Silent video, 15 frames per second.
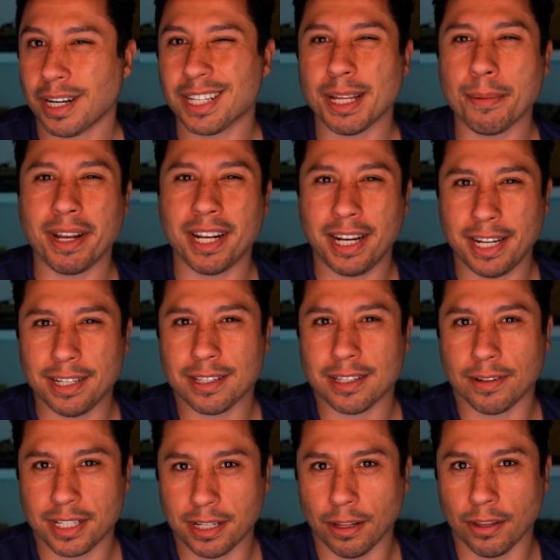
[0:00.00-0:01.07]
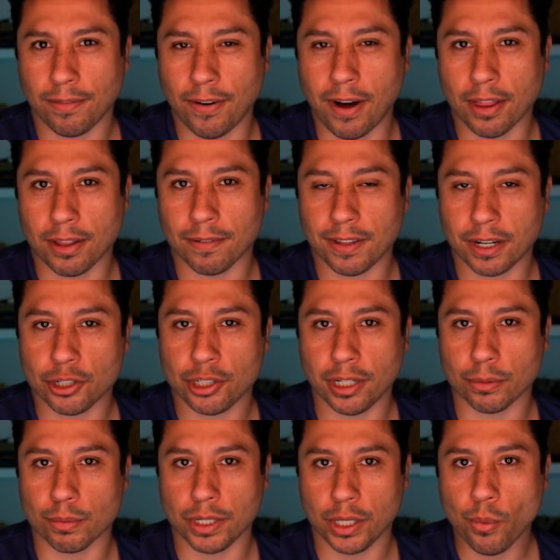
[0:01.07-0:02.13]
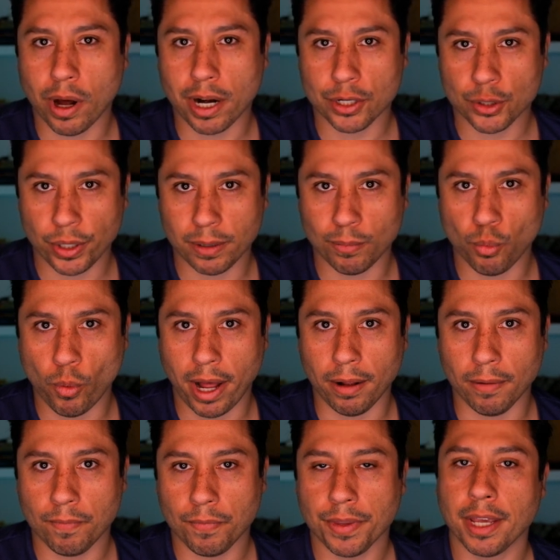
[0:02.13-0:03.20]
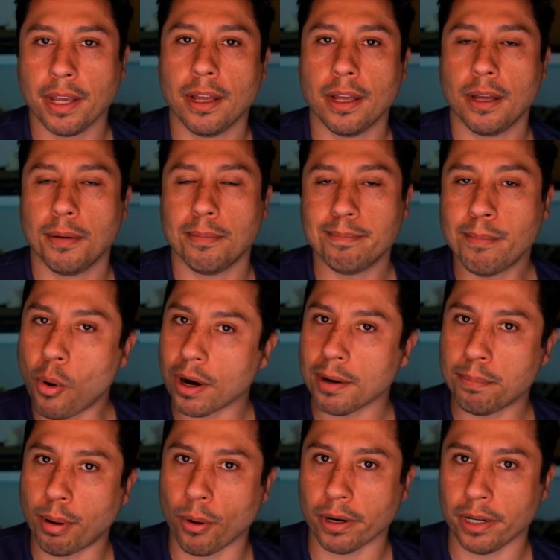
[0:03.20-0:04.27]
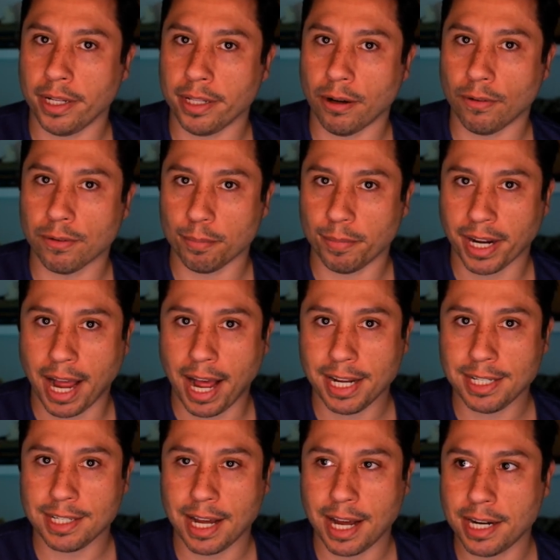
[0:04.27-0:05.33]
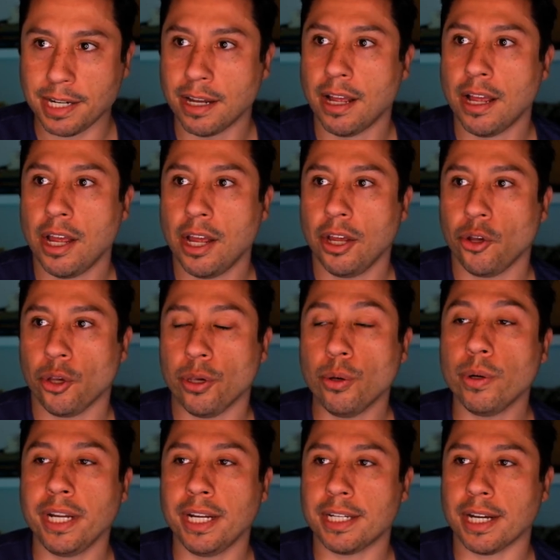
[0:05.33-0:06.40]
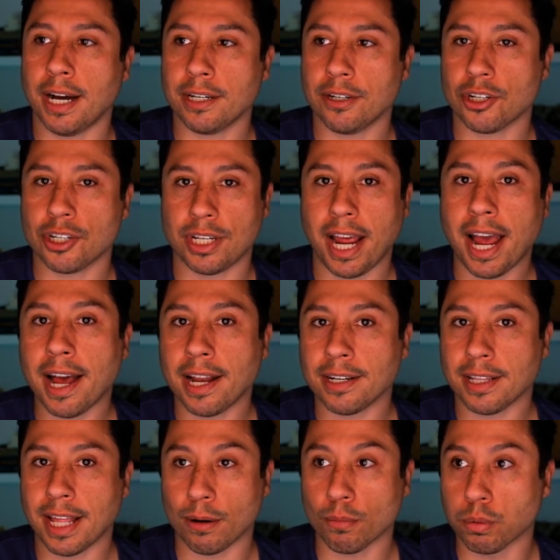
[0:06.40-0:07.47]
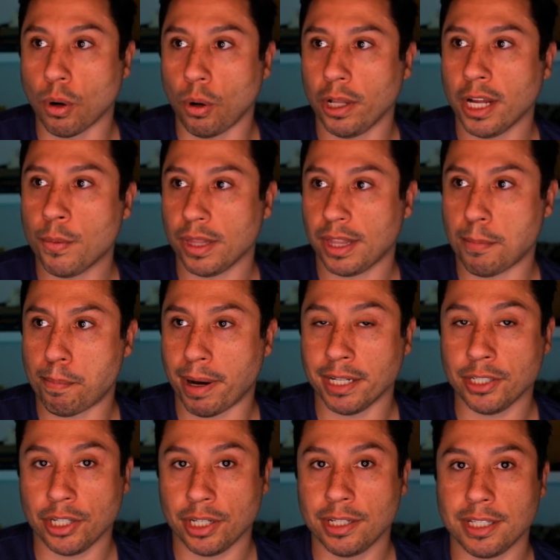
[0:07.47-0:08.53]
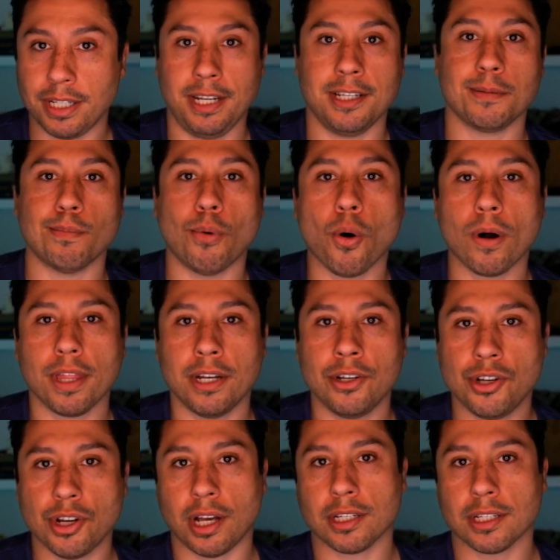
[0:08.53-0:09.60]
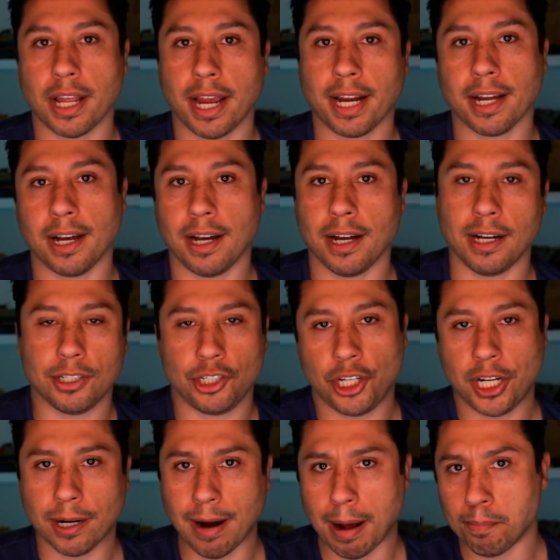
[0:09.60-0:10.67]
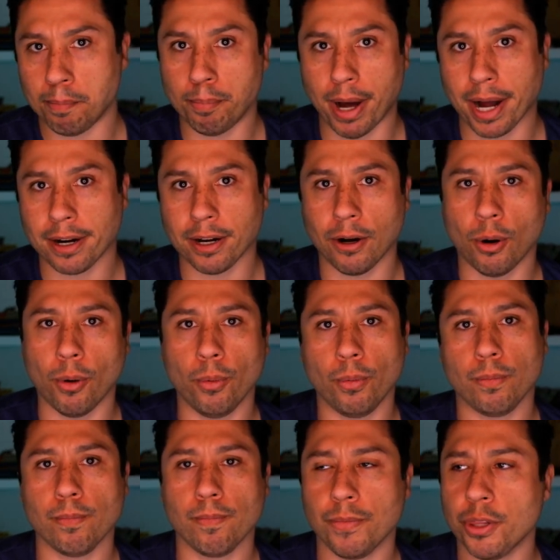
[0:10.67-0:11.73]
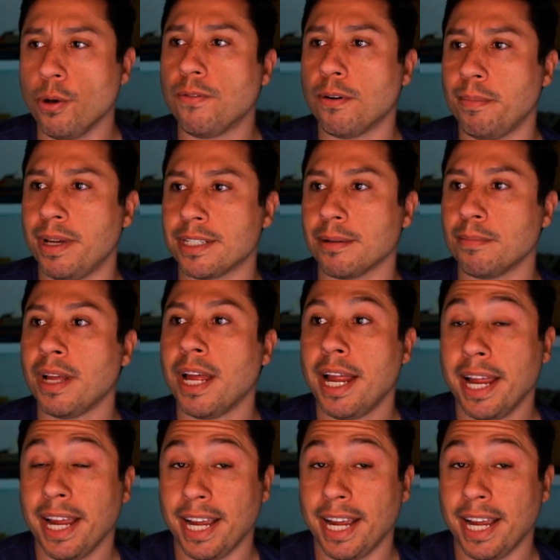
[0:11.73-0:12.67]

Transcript: Because, I mean, it is the, still the father of their children. You want to treat him well. More importantly, though, from the guy's side, you need to understand that rolling with the punches is more than just like a, a cheer up bucko euphemism.